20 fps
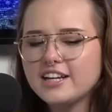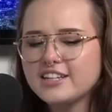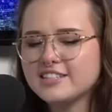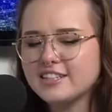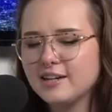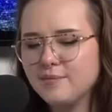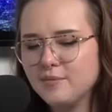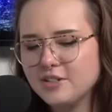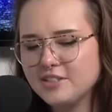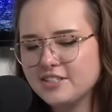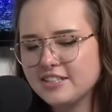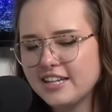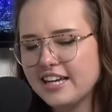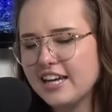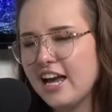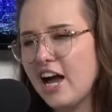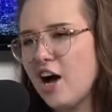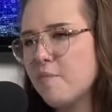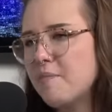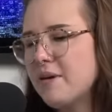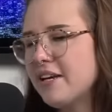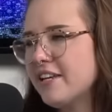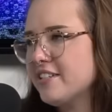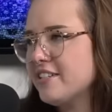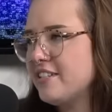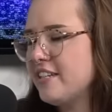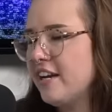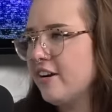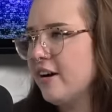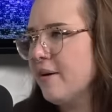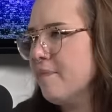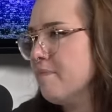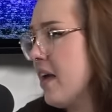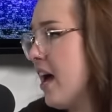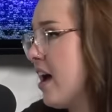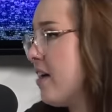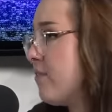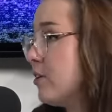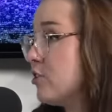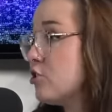like someone's like, how big is Sarah?
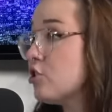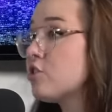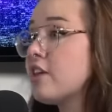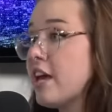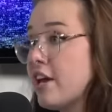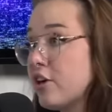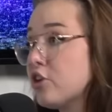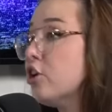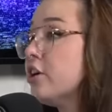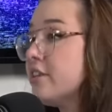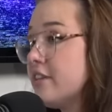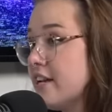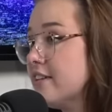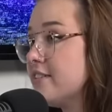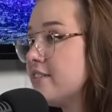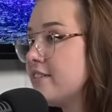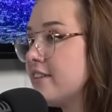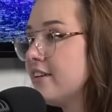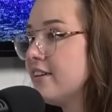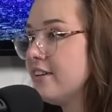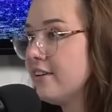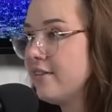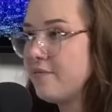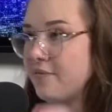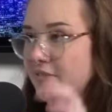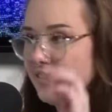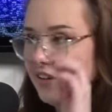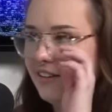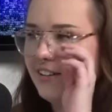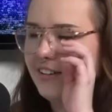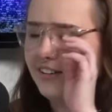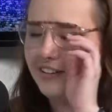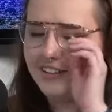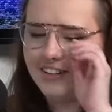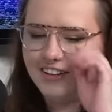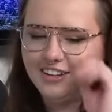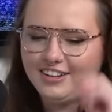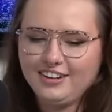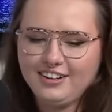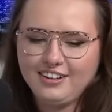Average. Thank goodness. Yeah, thank God.
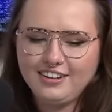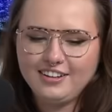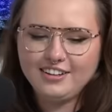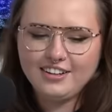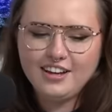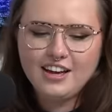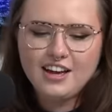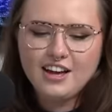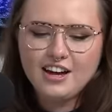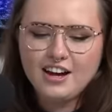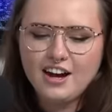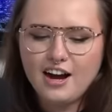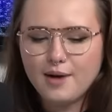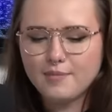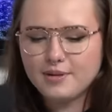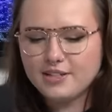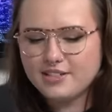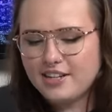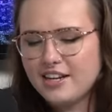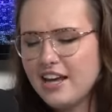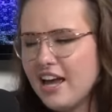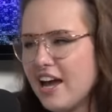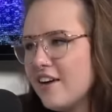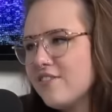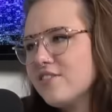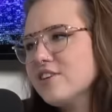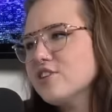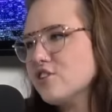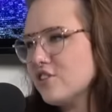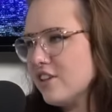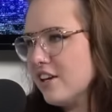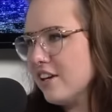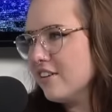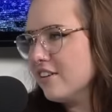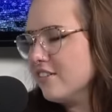I'm gonna say average, thank